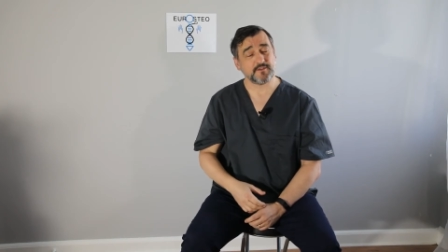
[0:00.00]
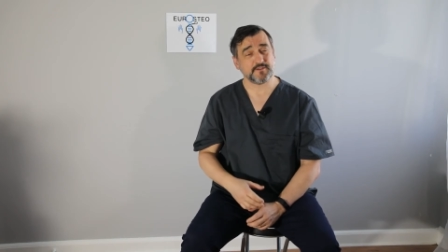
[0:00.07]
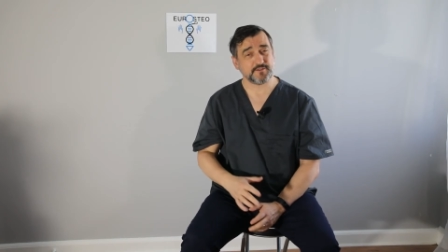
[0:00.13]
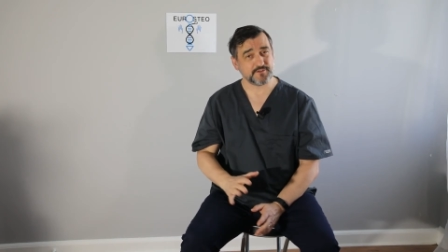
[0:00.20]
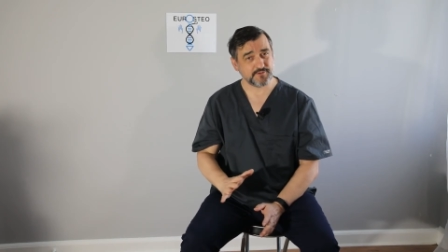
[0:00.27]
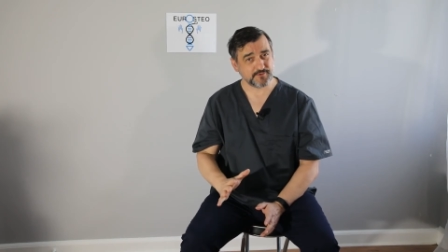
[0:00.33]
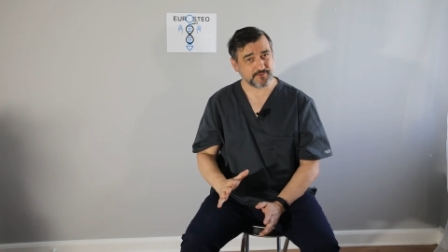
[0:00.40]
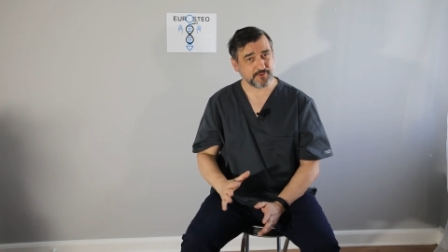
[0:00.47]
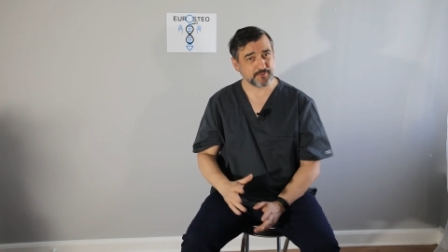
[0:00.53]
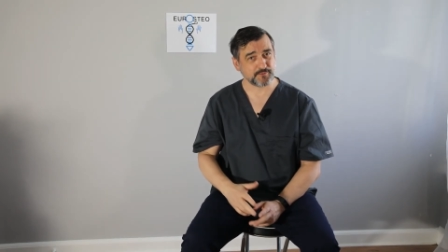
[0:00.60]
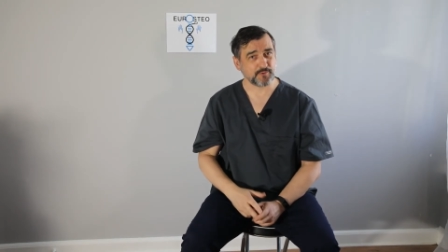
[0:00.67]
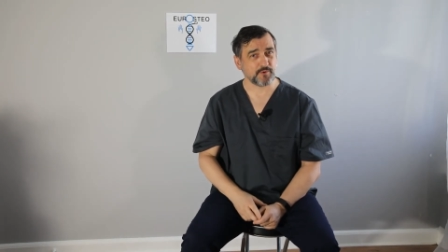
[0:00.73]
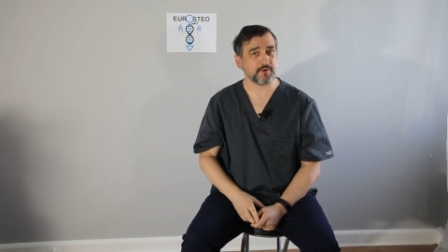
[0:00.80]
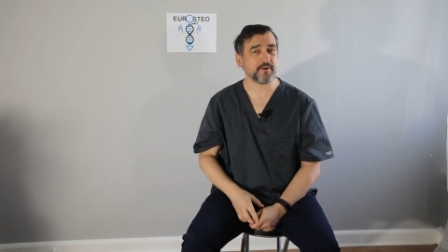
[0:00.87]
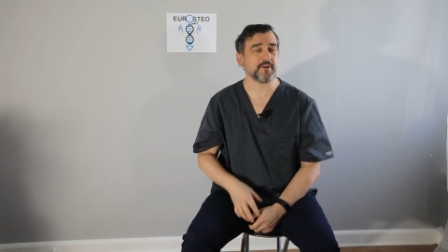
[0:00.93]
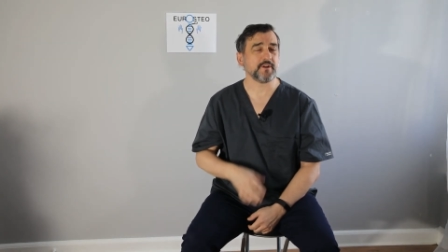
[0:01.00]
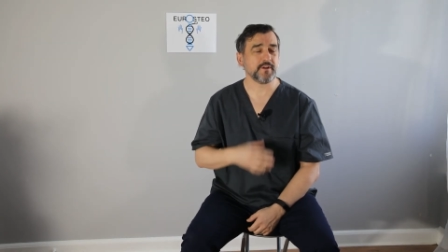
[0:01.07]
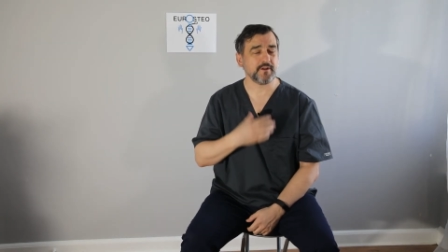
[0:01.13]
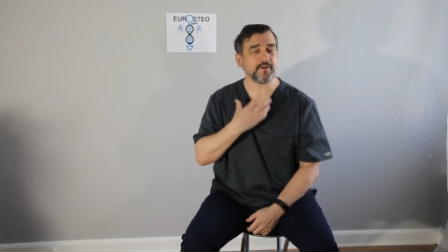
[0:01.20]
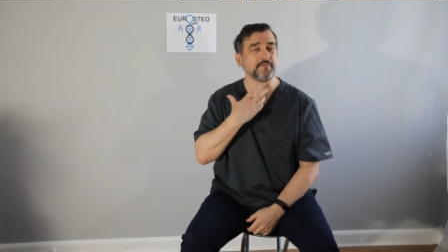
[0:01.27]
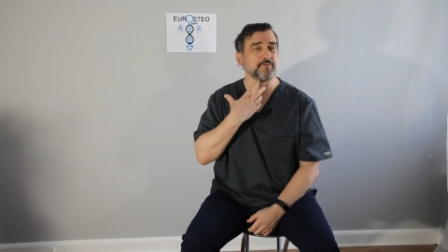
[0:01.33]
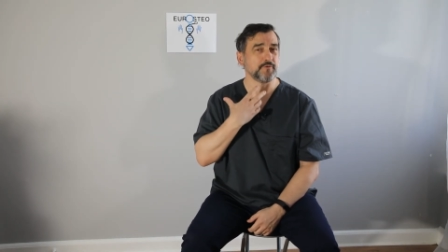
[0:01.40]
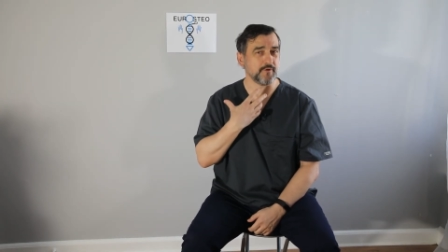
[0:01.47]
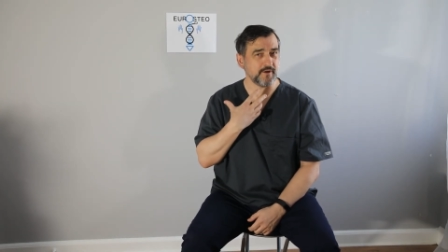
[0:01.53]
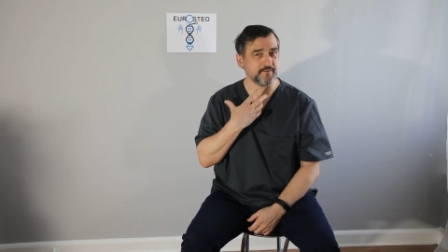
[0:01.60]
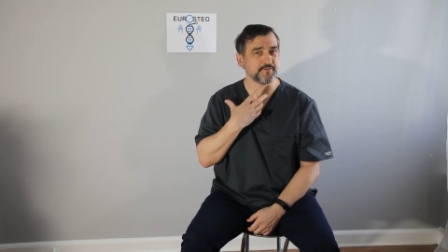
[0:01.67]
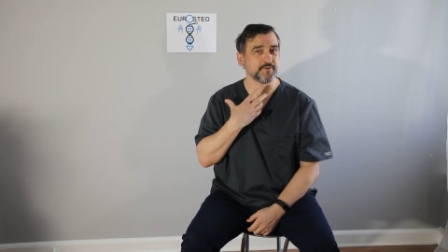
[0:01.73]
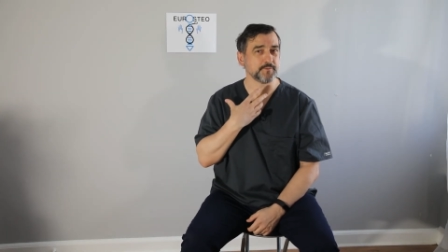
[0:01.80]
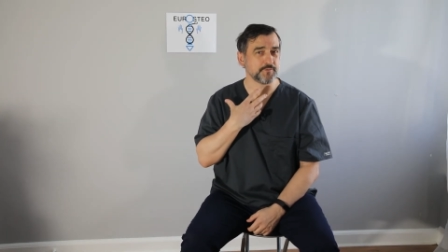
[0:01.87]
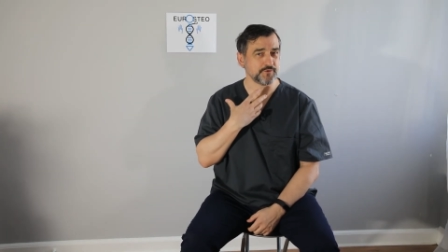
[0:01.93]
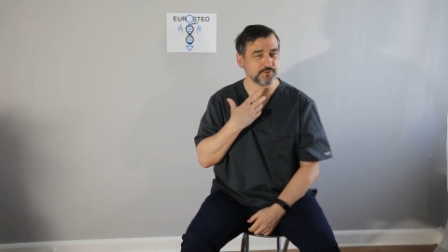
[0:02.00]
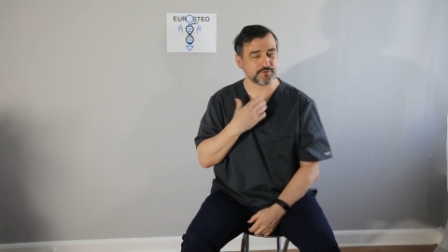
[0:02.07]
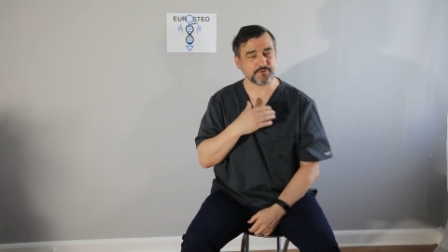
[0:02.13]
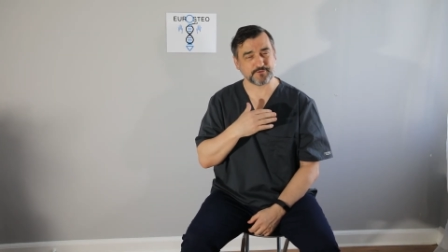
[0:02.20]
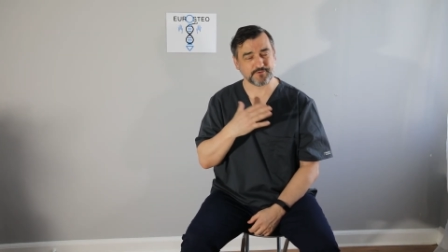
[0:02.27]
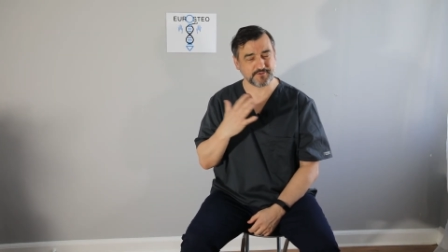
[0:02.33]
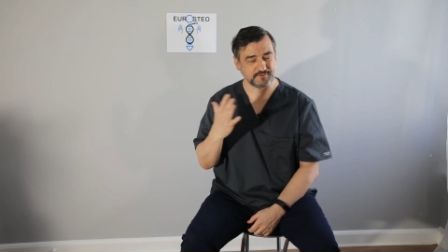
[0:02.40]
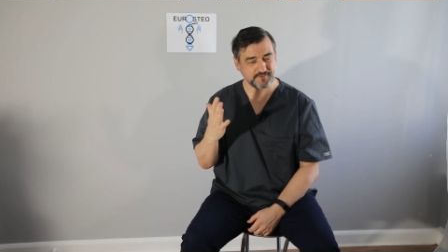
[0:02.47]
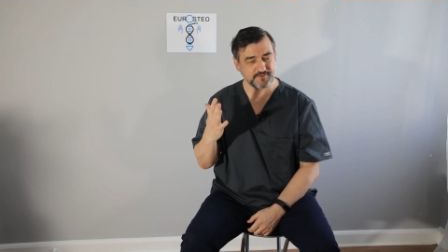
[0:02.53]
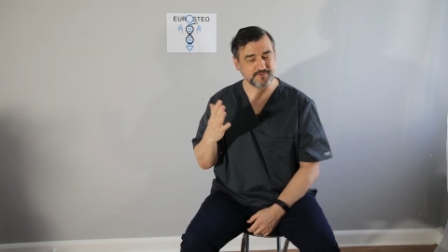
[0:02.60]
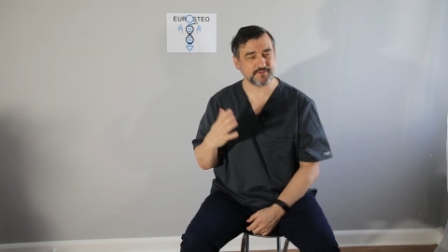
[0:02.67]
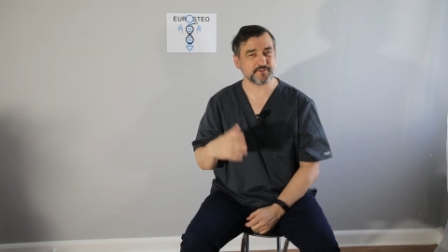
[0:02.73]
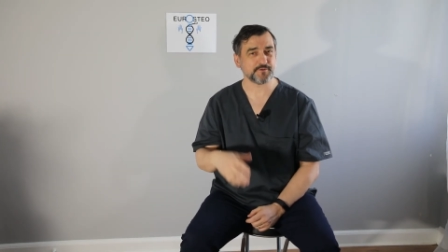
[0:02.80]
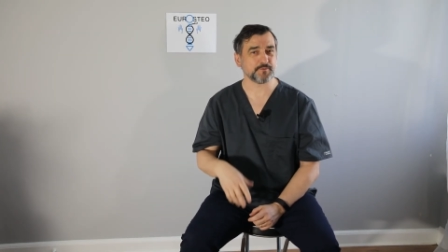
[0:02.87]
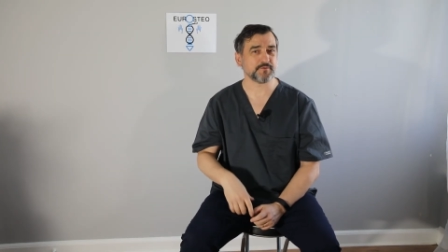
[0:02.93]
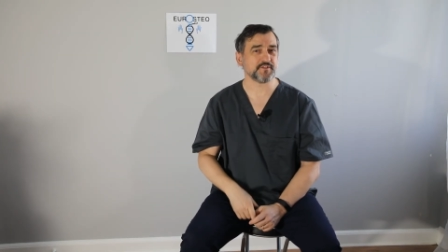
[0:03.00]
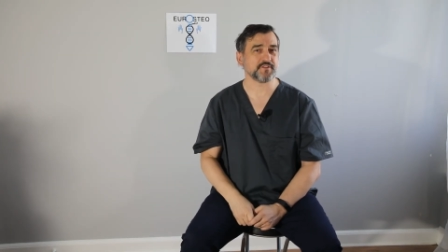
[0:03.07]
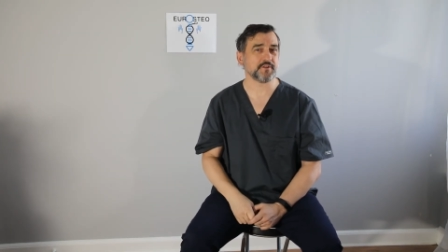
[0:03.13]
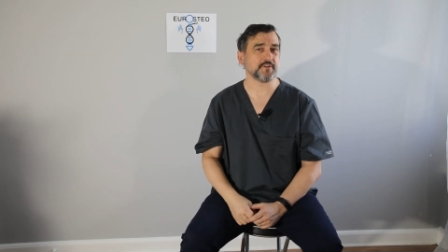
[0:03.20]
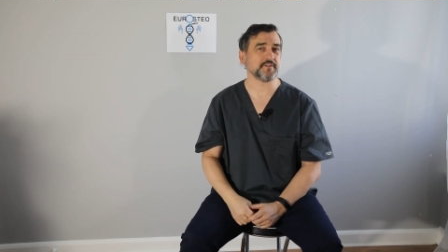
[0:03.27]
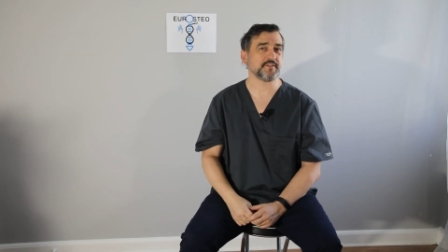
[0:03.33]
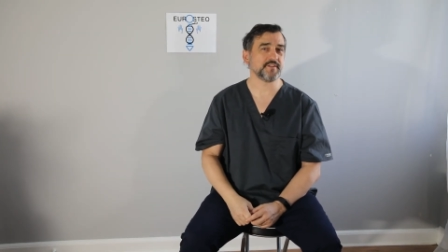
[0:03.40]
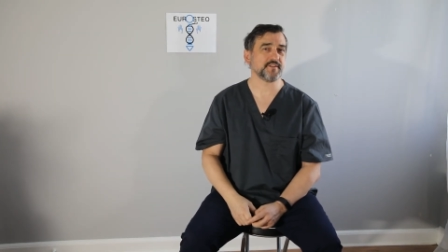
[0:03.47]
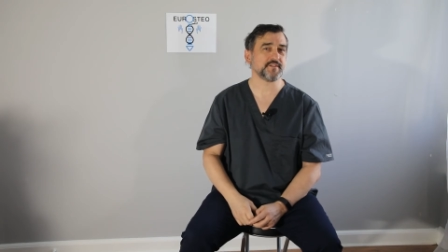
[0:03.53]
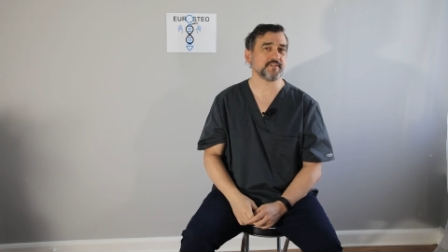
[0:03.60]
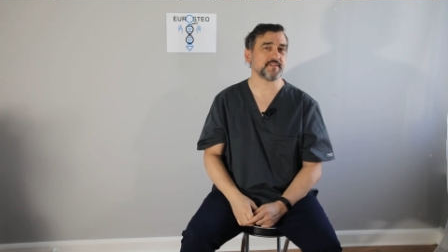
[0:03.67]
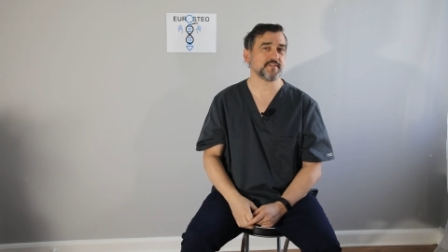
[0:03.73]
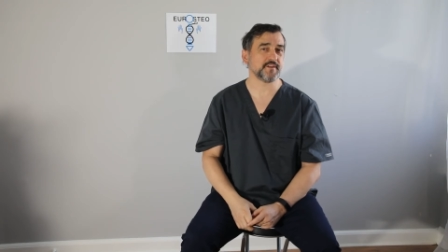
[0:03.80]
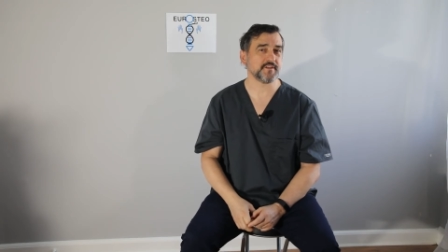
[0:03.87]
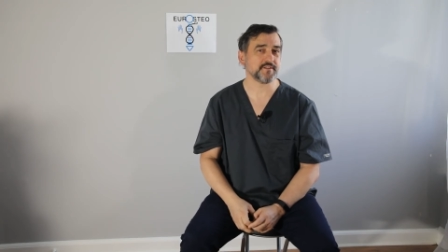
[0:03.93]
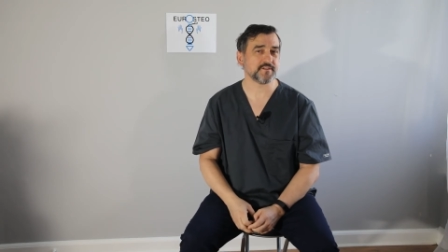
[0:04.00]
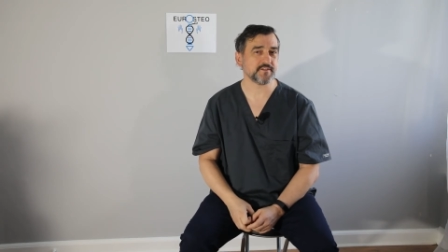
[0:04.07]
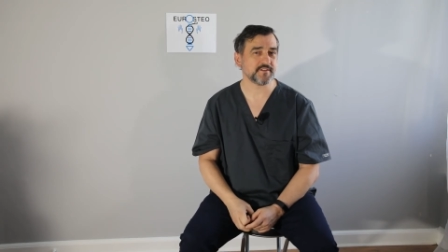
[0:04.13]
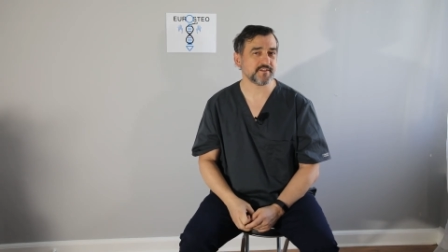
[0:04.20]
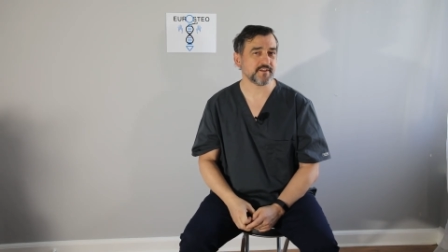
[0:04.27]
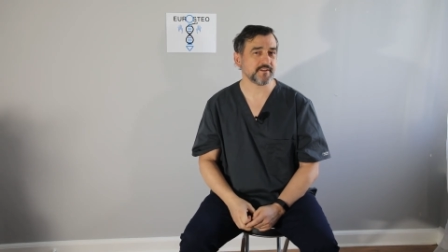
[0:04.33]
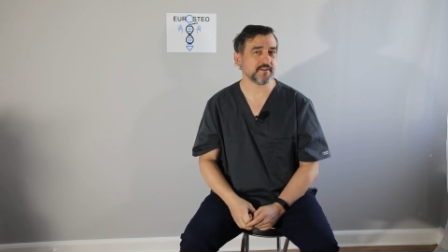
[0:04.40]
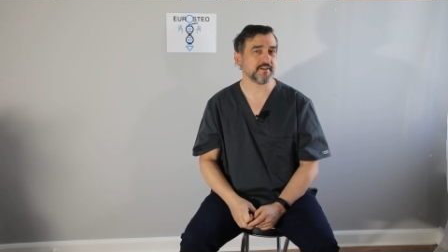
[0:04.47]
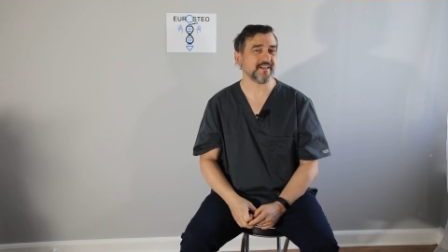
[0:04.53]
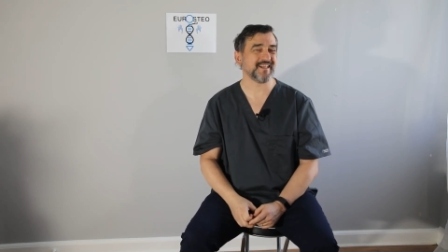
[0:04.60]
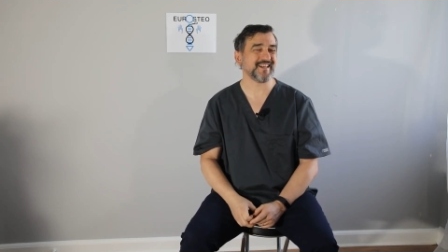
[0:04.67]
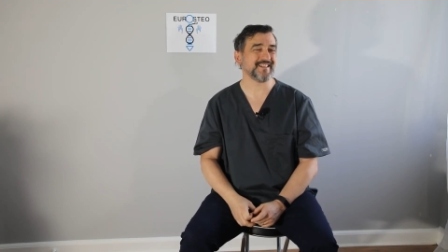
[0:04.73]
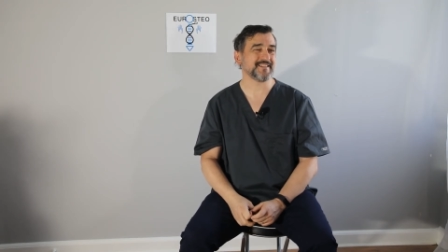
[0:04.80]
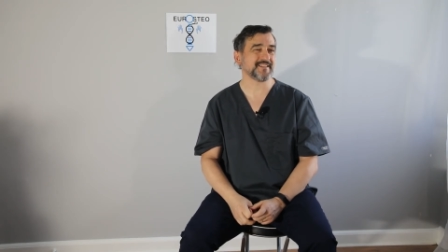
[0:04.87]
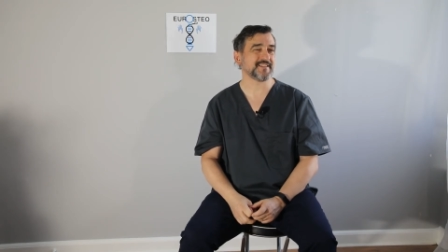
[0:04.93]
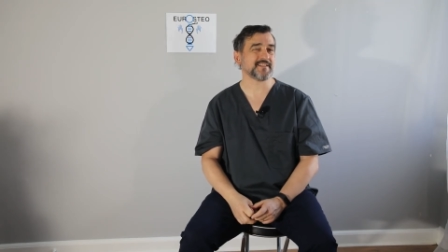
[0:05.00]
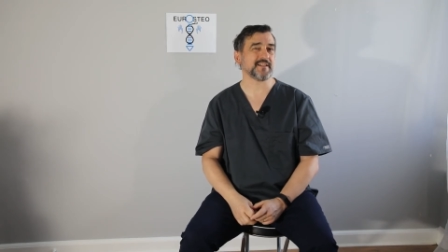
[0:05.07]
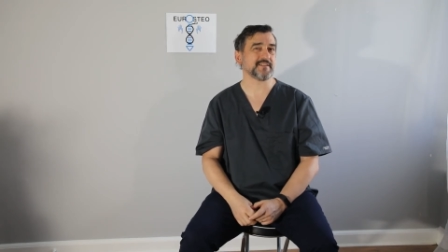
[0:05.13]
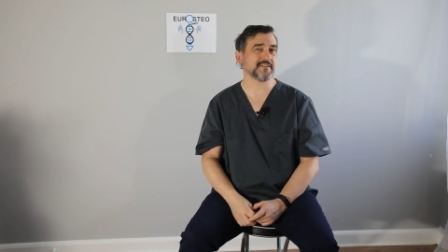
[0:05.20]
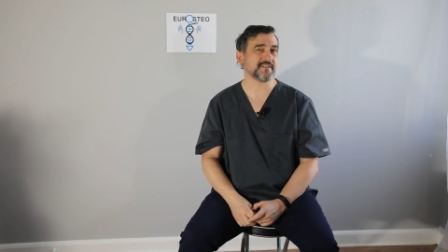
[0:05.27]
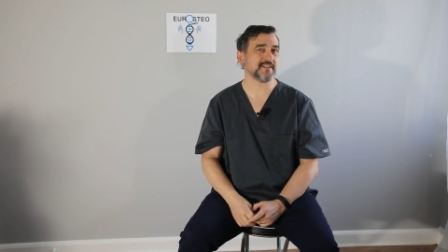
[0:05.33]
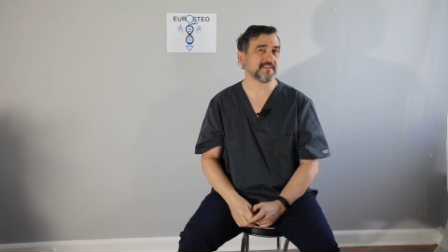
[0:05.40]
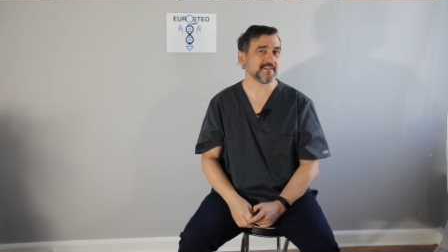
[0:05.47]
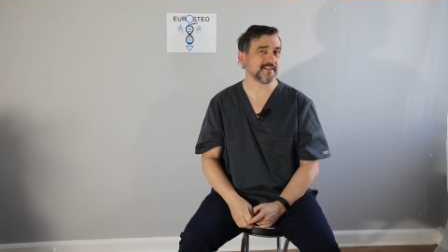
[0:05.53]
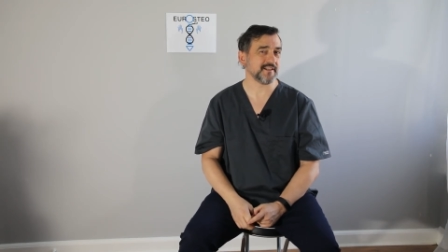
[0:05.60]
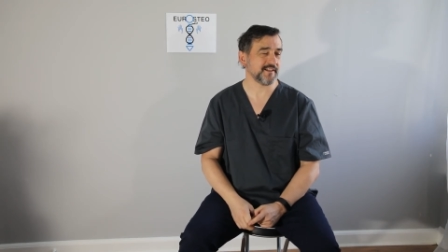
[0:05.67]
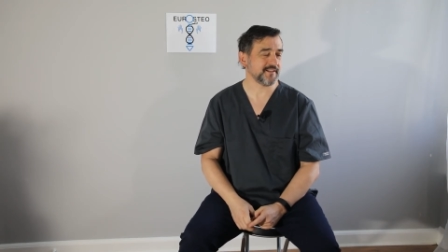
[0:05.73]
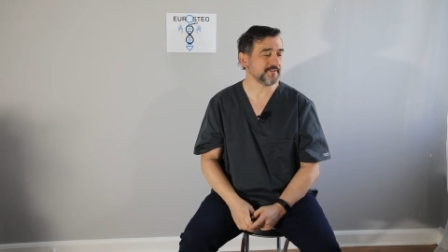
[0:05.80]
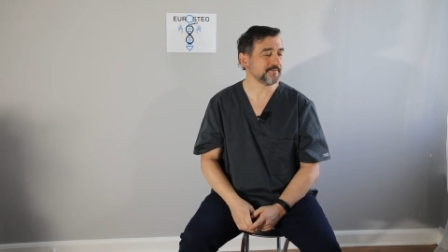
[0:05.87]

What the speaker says: So don't worry, if you have some mucus, the result is instantly.